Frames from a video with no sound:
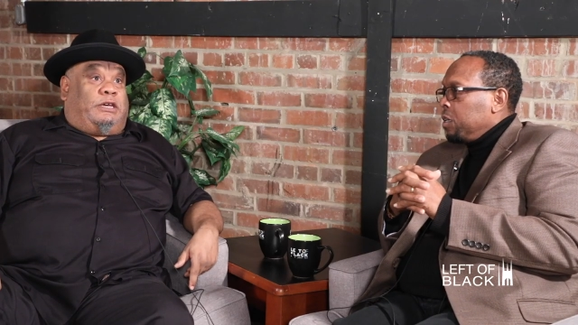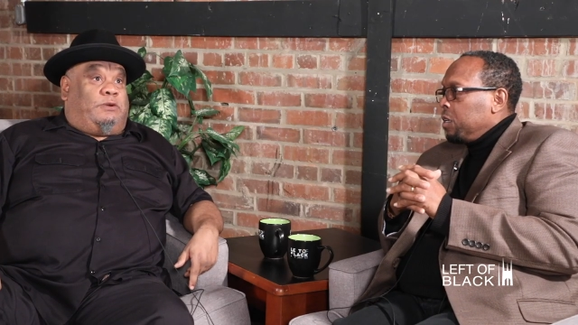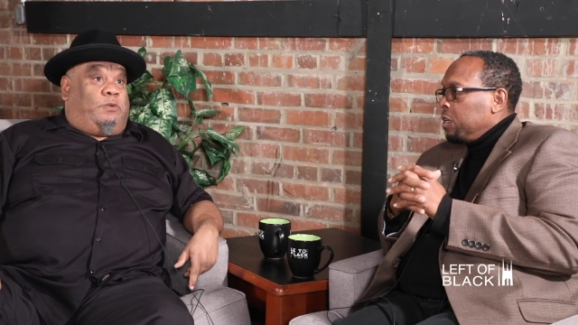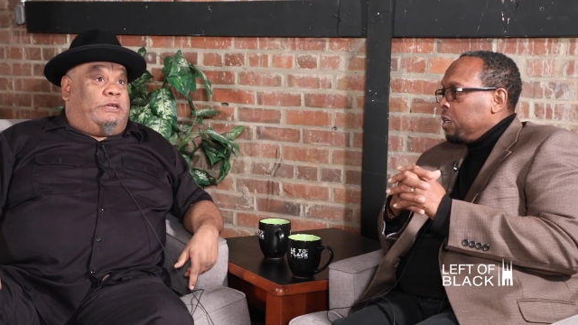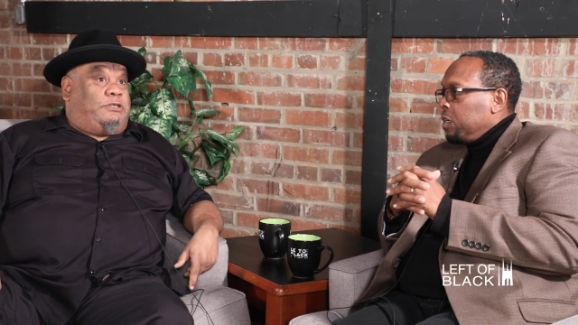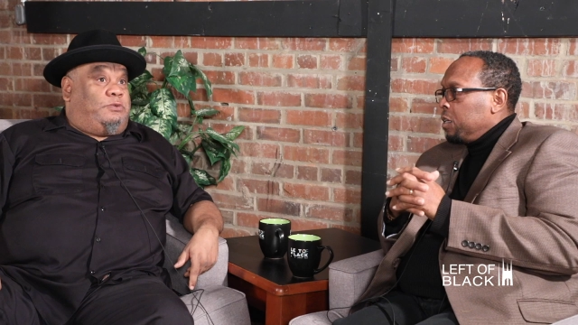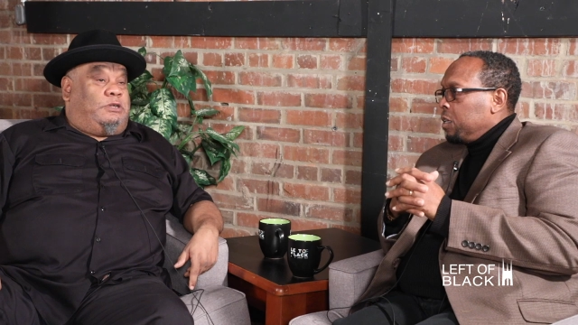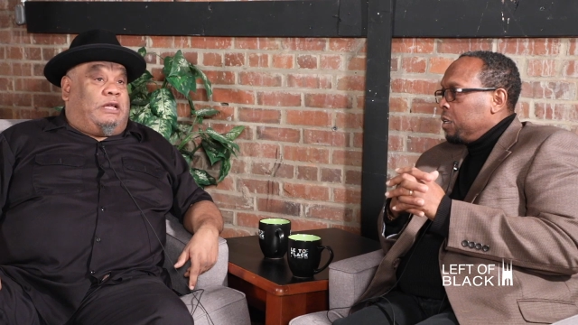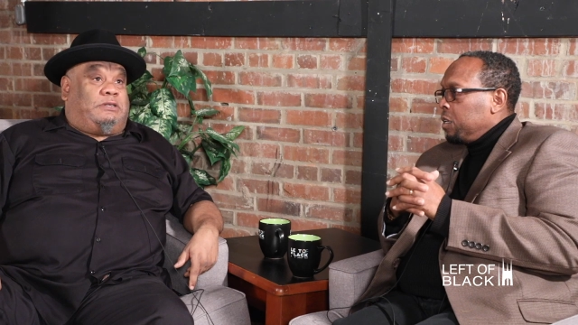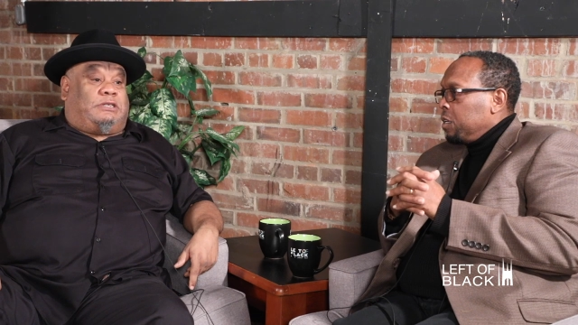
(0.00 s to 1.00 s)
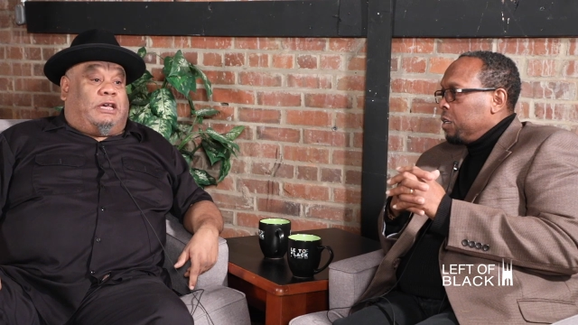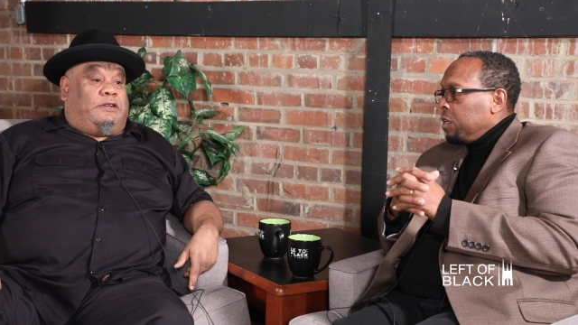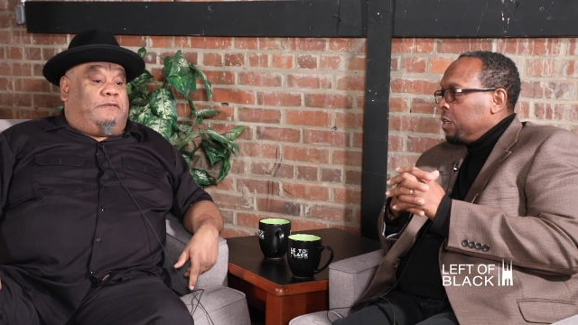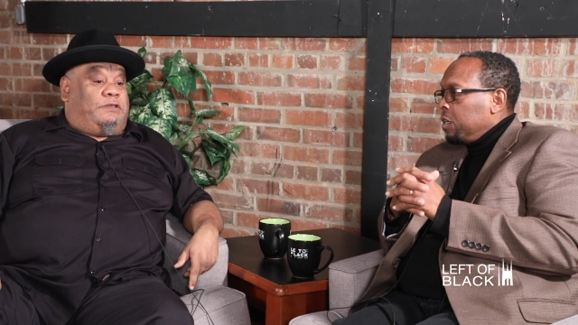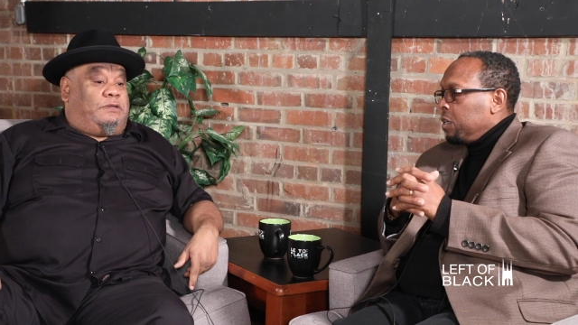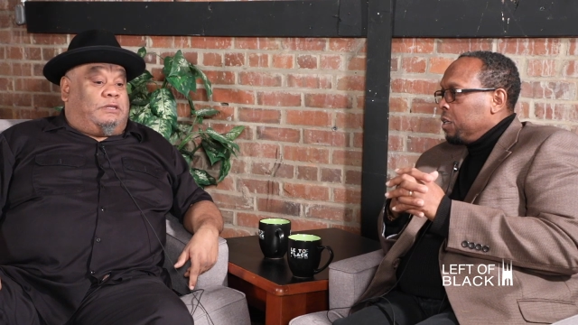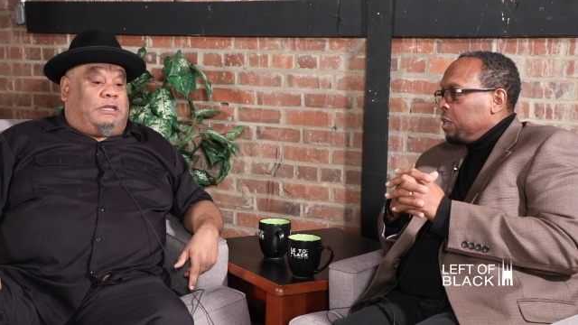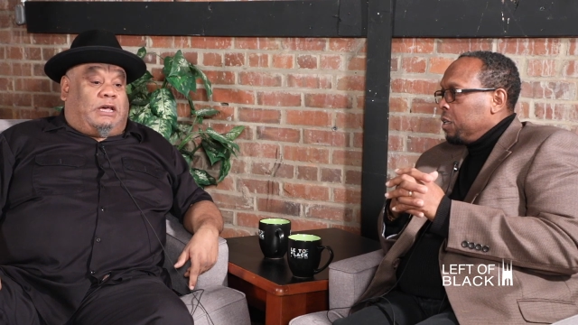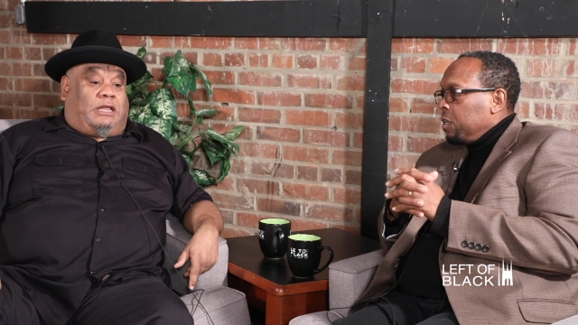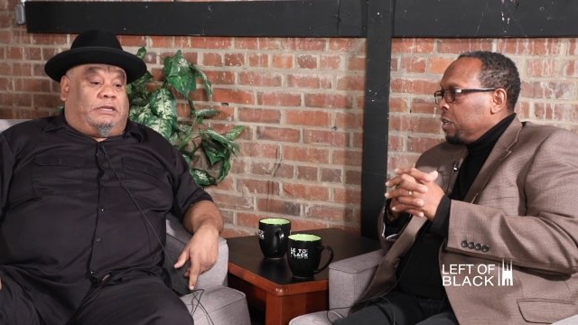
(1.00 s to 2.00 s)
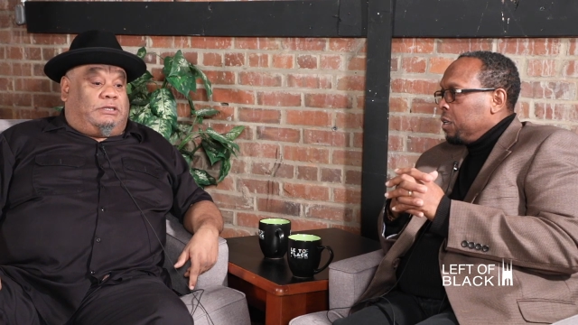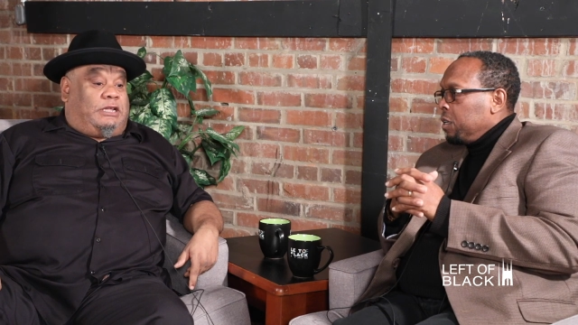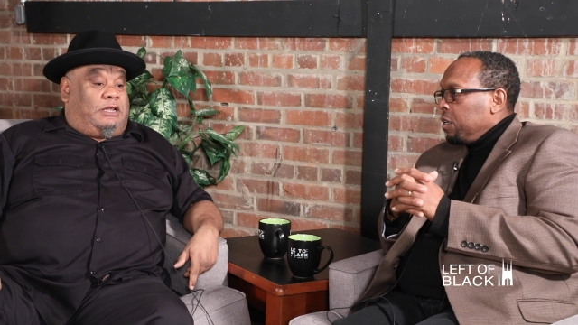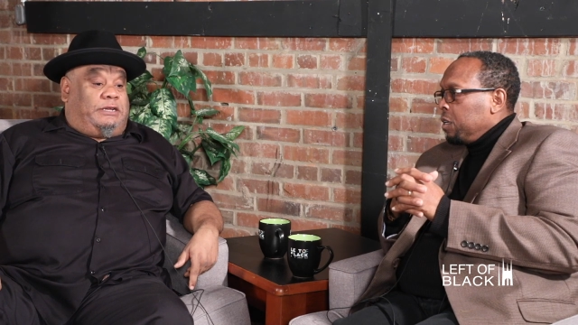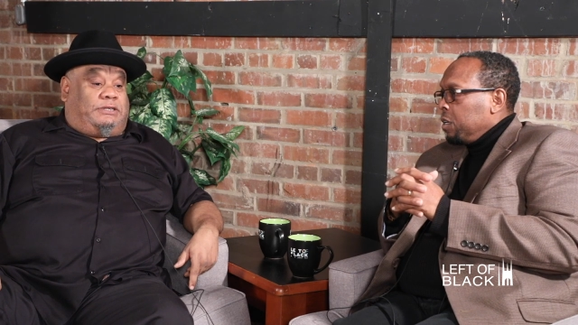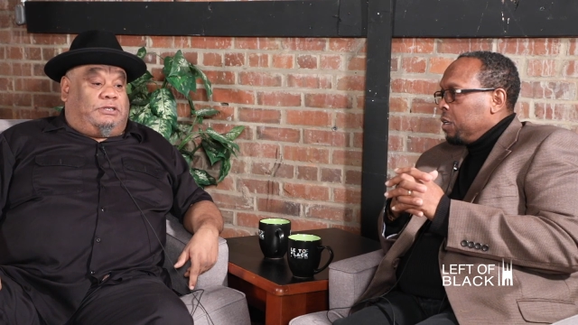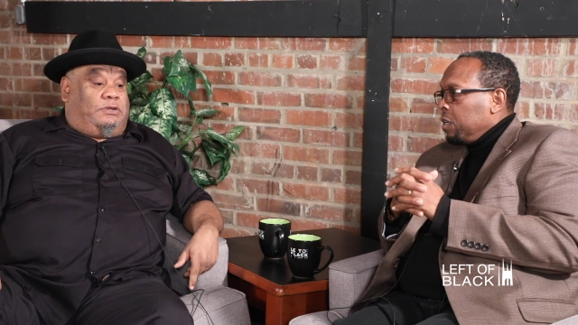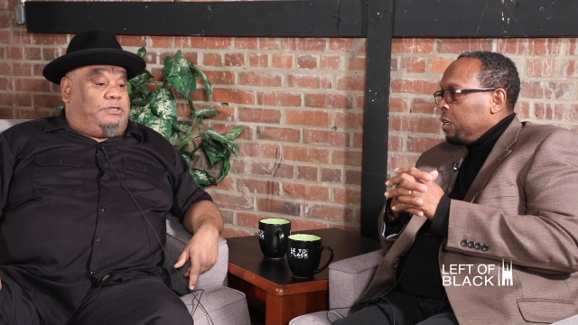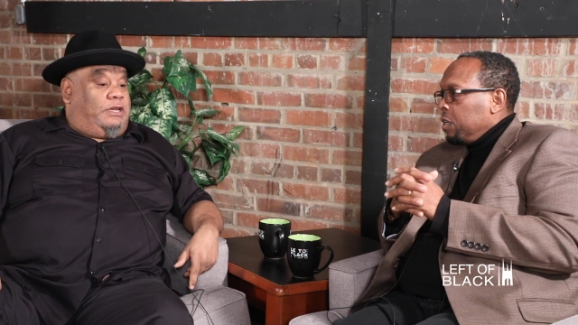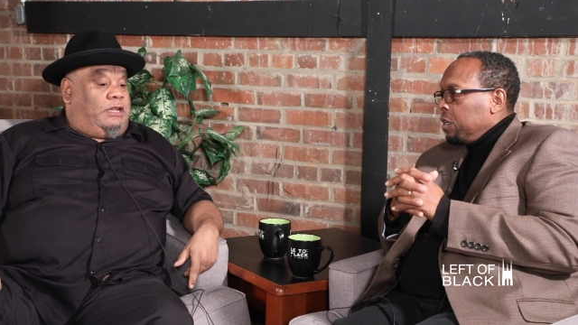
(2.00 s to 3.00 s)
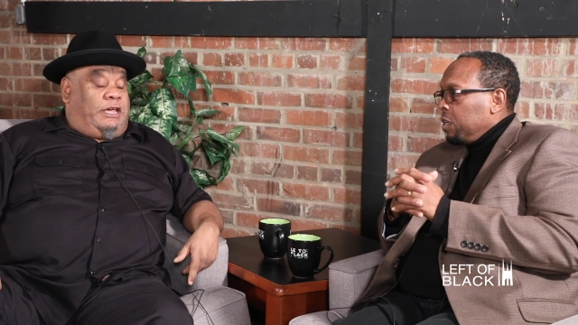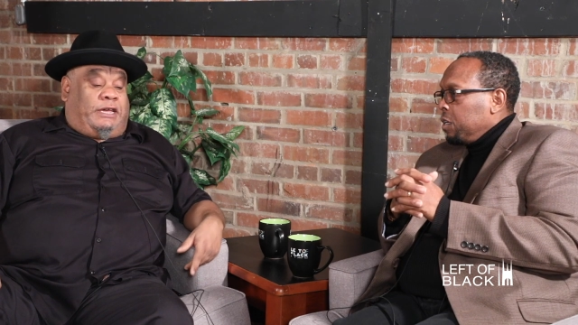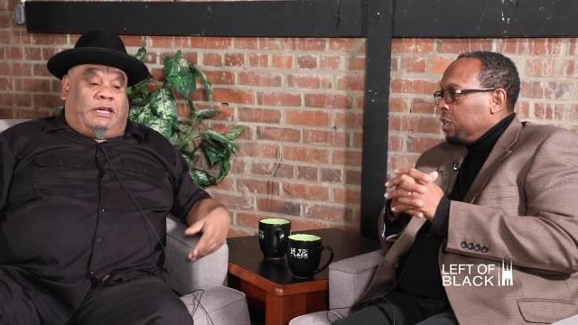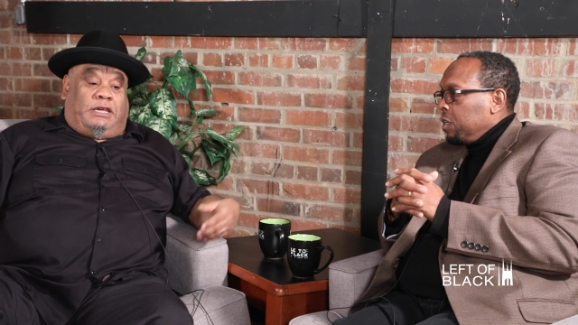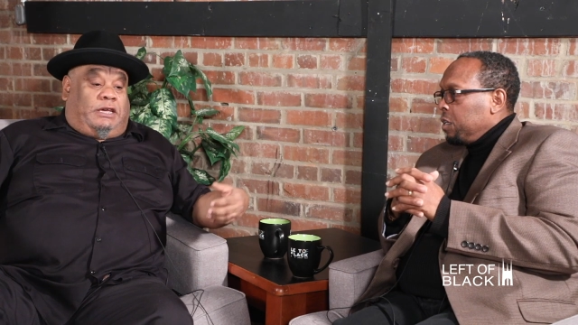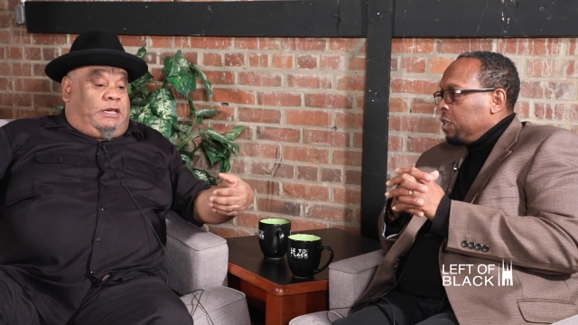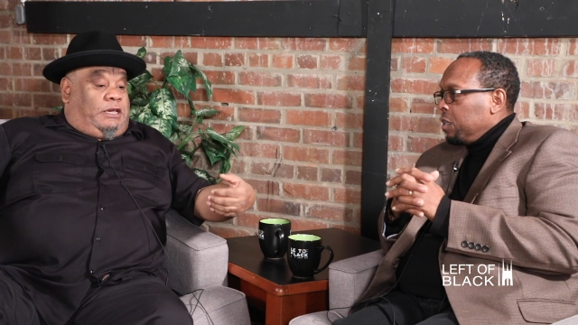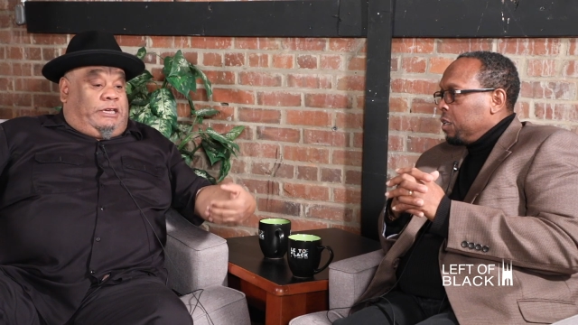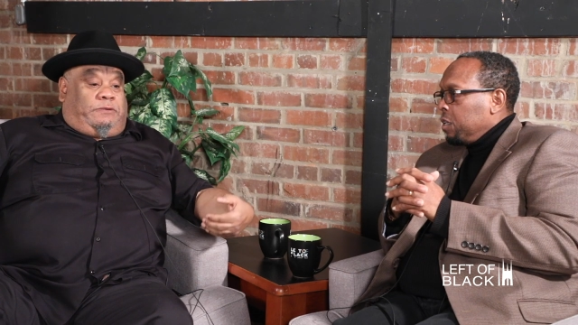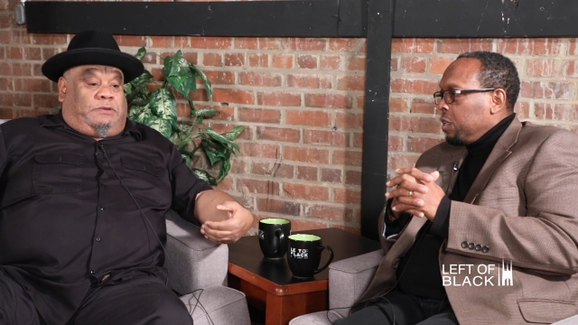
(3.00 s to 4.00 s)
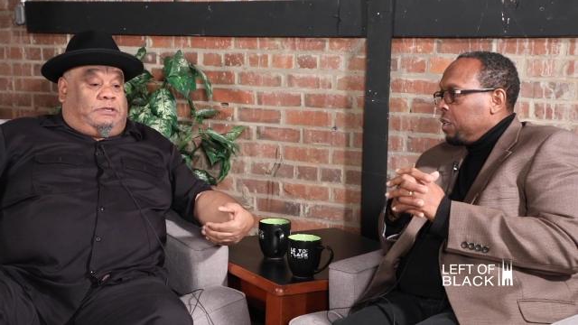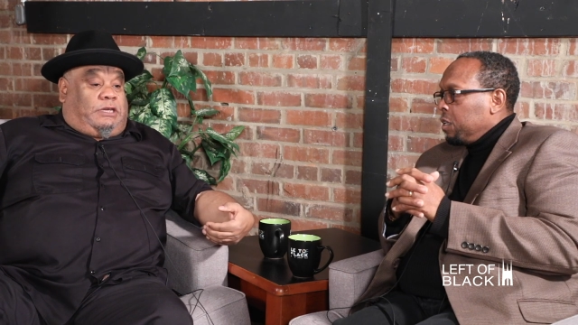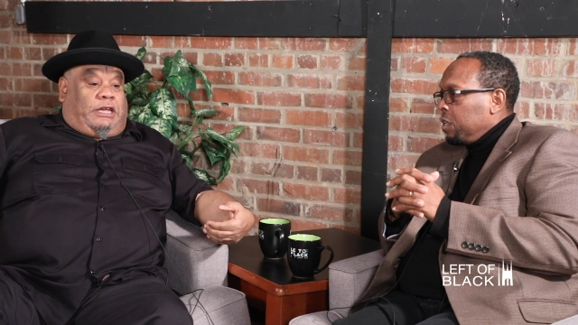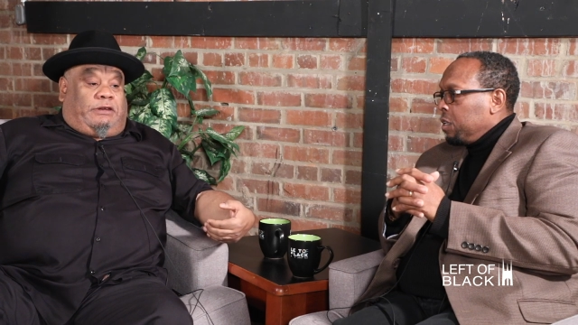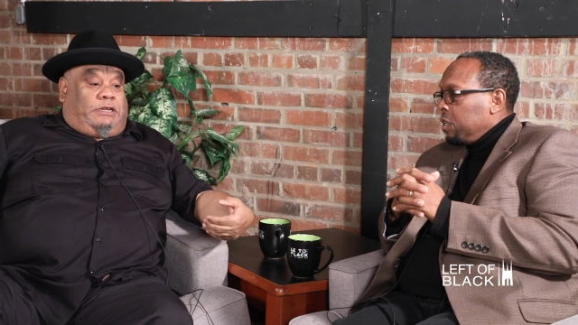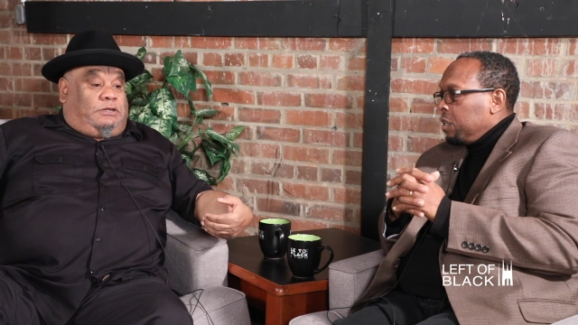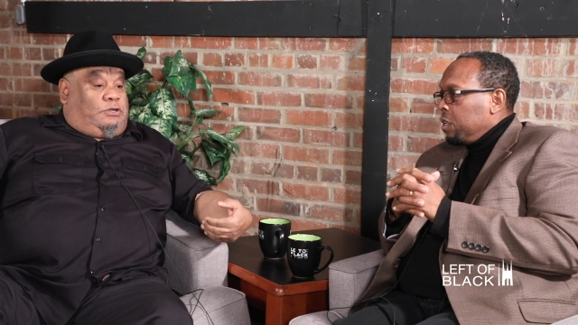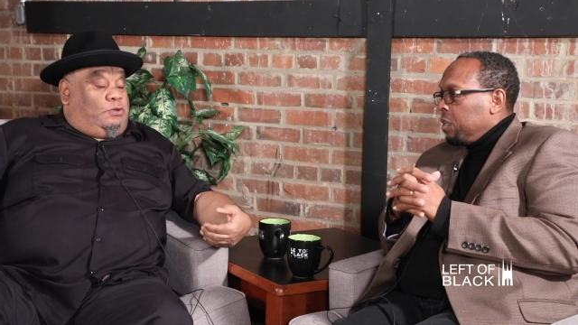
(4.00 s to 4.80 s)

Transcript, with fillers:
Speaker 1: in Westwood outside of the college town next to UCLA. He was carrying